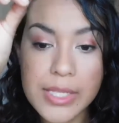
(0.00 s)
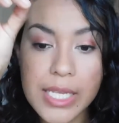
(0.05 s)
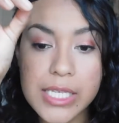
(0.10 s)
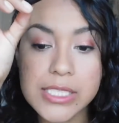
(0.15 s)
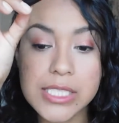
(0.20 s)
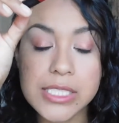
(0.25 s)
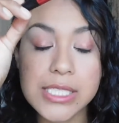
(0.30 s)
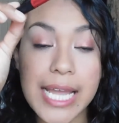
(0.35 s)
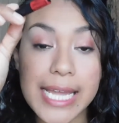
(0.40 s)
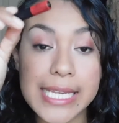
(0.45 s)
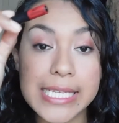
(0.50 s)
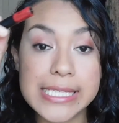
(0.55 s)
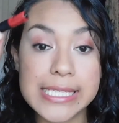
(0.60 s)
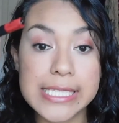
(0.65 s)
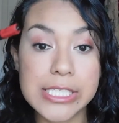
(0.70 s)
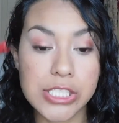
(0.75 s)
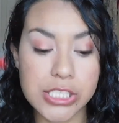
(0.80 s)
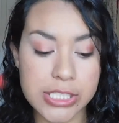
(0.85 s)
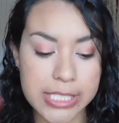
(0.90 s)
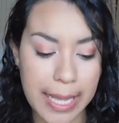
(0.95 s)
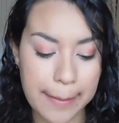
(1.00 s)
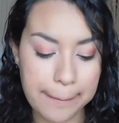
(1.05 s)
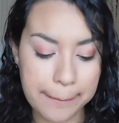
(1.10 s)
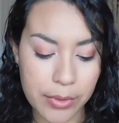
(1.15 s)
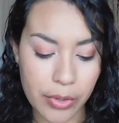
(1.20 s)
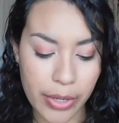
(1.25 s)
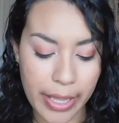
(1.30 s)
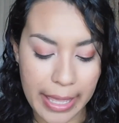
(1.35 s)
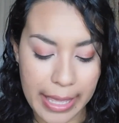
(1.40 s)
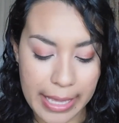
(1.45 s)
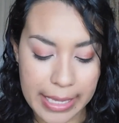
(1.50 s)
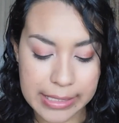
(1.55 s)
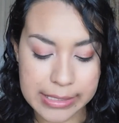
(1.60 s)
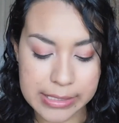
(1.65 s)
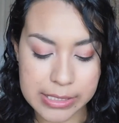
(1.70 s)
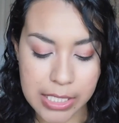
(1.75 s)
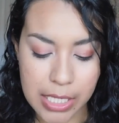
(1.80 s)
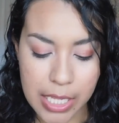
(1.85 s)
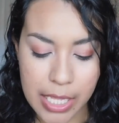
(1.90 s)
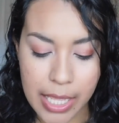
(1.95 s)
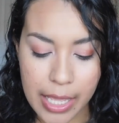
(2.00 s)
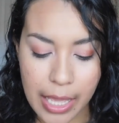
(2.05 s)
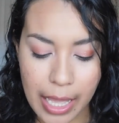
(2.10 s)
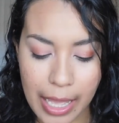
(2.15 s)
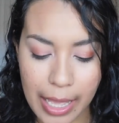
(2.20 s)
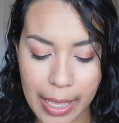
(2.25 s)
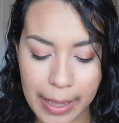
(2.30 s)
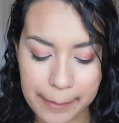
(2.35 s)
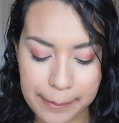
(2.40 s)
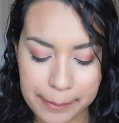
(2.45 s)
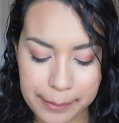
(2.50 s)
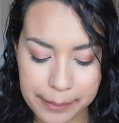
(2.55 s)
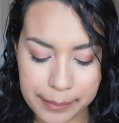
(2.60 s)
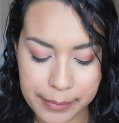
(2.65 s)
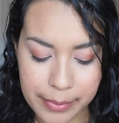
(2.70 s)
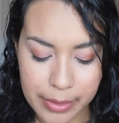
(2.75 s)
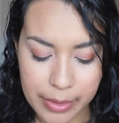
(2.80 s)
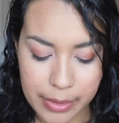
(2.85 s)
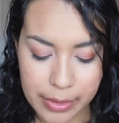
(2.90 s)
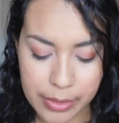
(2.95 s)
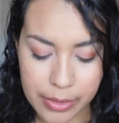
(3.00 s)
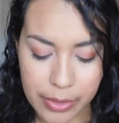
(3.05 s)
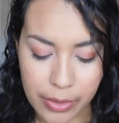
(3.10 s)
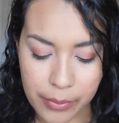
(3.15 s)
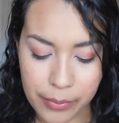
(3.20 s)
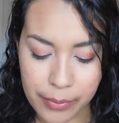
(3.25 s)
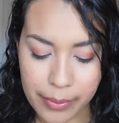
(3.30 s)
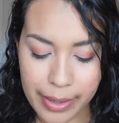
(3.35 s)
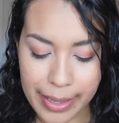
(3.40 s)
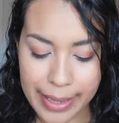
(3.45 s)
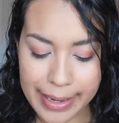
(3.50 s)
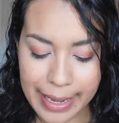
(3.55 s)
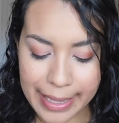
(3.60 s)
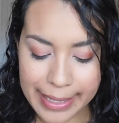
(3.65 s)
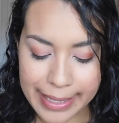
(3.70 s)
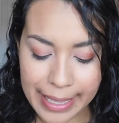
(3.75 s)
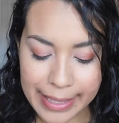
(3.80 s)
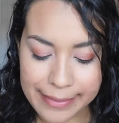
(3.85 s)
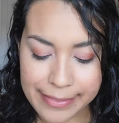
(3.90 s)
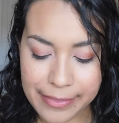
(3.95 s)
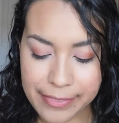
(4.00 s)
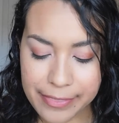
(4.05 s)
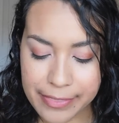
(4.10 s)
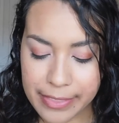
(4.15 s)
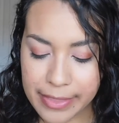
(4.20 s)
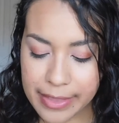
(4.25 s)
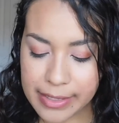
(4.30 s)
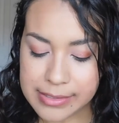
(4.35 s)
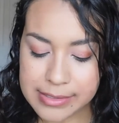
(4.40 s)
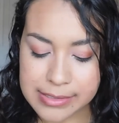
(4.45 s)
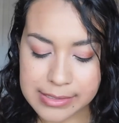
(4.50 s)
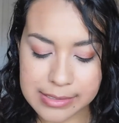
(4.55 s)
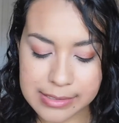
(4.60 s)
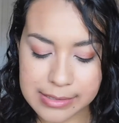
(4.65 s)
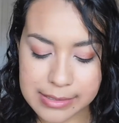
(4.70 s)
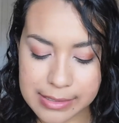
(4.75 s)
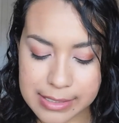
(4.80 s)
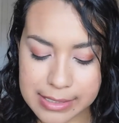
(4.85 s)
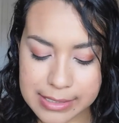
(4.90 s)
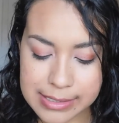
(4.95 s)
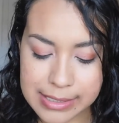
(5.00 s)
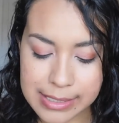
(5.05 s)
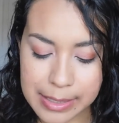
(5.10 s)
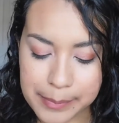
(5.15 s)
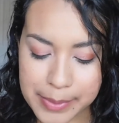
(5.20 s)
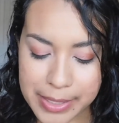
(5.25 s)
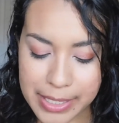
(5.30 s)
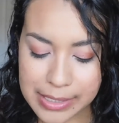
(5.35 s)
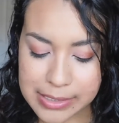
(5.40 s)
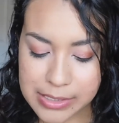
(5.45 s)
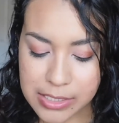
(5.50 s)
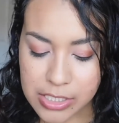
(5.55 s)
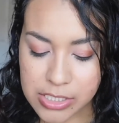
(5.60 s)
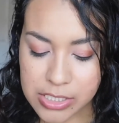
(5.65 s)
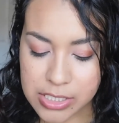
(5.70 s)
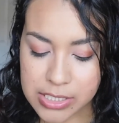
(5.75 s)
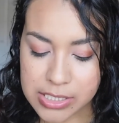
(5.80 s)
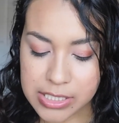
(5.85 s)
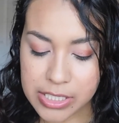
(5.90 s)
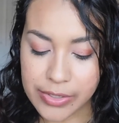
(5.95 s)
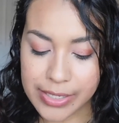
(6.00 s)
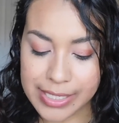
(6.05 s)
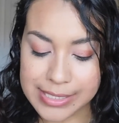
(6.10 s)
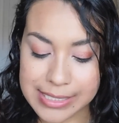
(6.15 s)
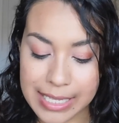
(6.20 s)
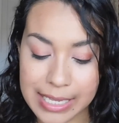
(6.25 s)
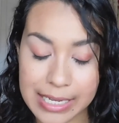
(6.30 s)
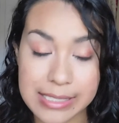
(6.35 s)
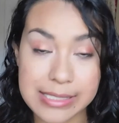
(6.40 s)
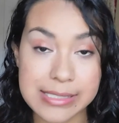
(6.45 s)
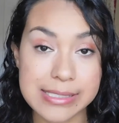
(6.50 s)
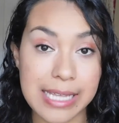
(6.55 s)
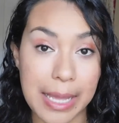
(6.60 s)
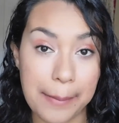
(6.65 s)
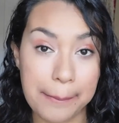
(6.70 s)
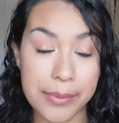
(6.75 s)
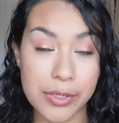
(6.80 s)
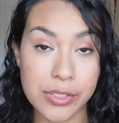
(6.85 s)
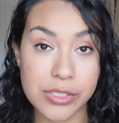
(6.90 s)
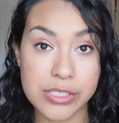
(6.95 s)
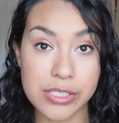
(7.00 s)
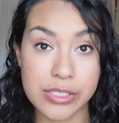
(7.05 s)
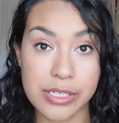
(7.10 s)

It's a tiny little sample and, um, you know, and I get that this these lip kits are just here as kind of samplers.